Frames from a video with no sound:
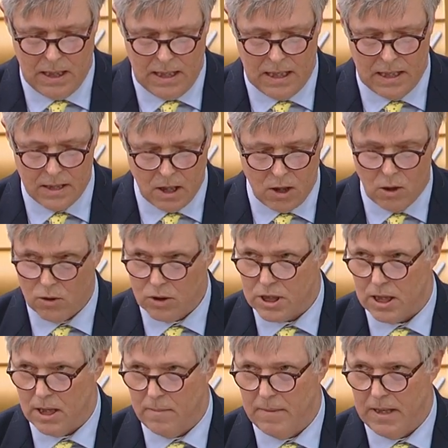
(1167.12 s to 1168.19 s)
In the long
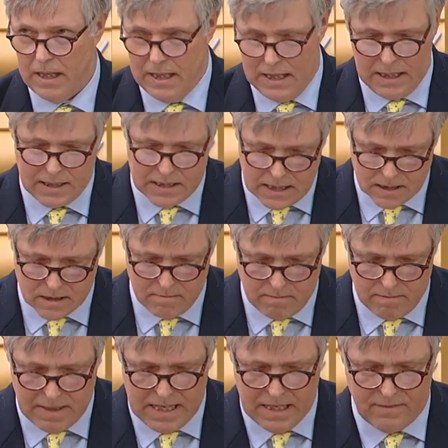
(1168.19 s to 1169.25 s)
term, it
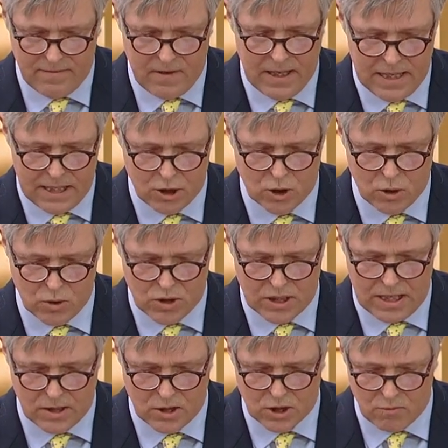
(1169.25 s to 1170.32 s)
doesn't make financial
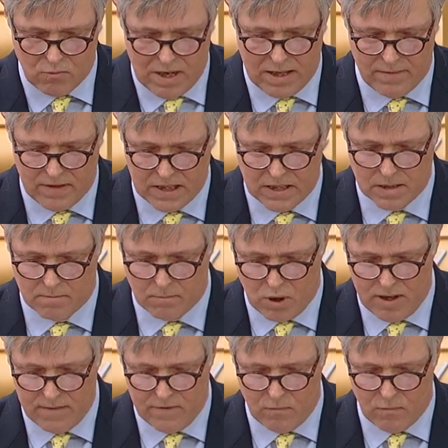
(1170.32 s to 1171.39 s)
sense to renovate a
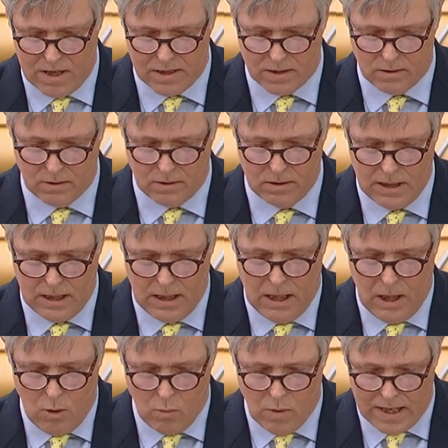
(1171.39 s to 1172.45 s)
private rental
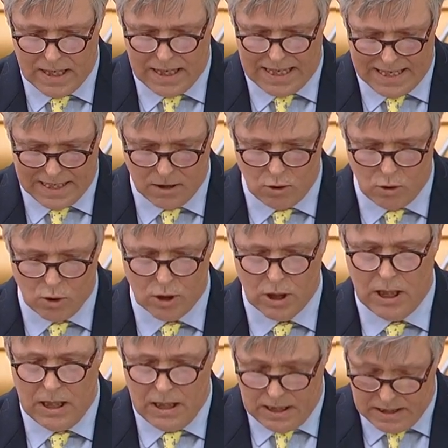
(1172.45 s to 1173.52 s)
when a landlord
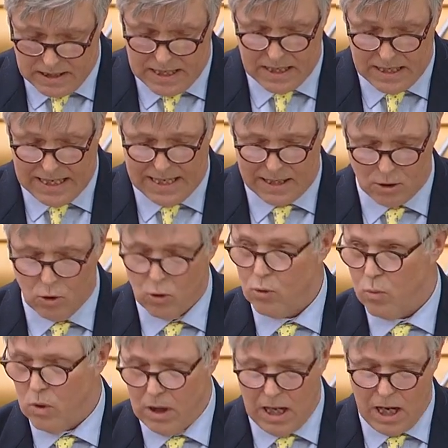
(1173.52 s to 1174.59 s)

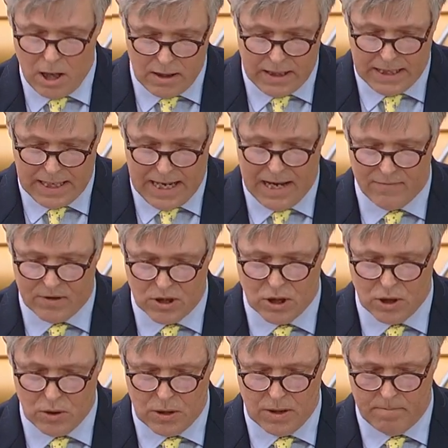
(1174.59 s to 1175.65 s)
will only ever
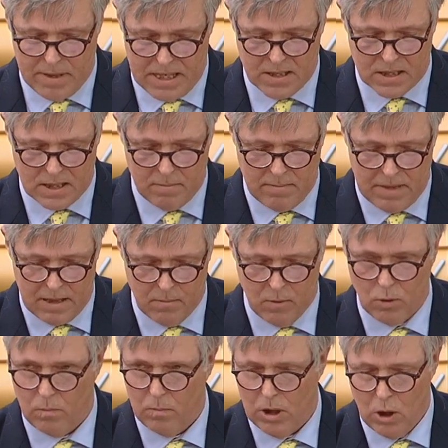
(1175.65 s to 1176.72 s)
do the basic
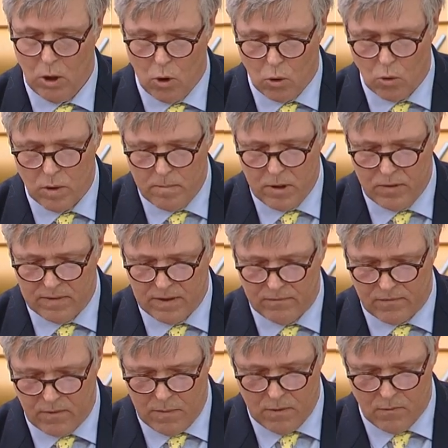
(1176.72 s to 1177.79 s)
minimum or remove it
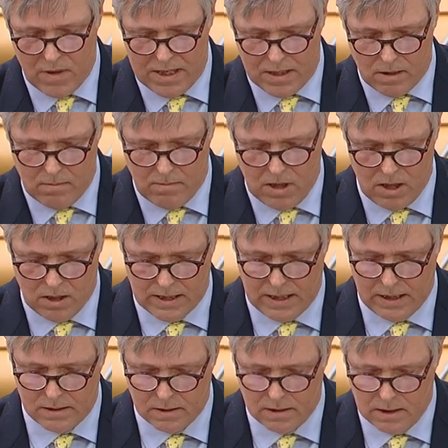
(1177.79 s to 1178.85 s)
from the rental
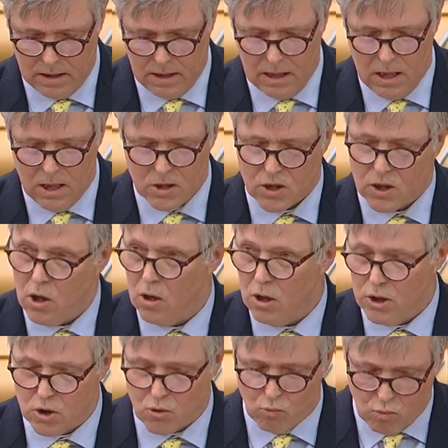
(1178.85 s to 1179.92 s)
market.
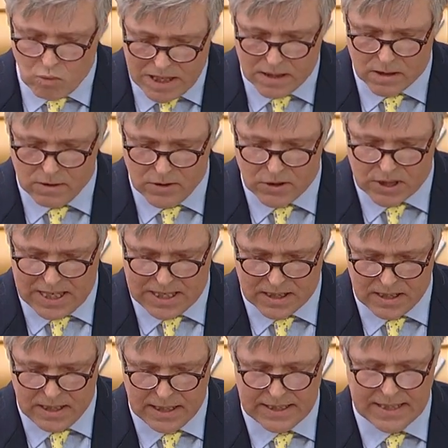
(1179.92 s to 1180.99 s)
Scotland's rental
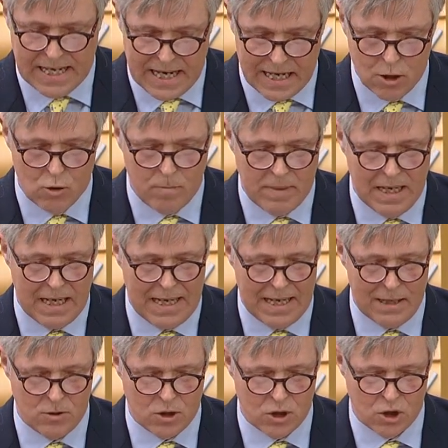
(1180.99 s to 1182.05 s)
sector cannot be
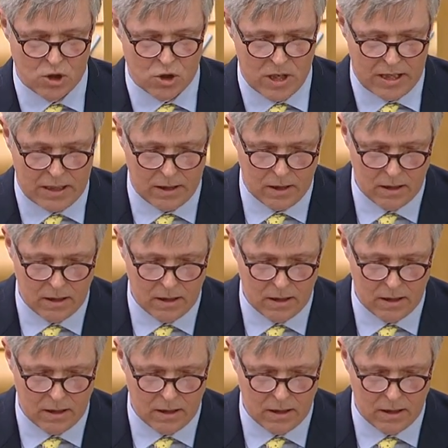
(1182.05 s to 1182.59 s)
allowed to shrink.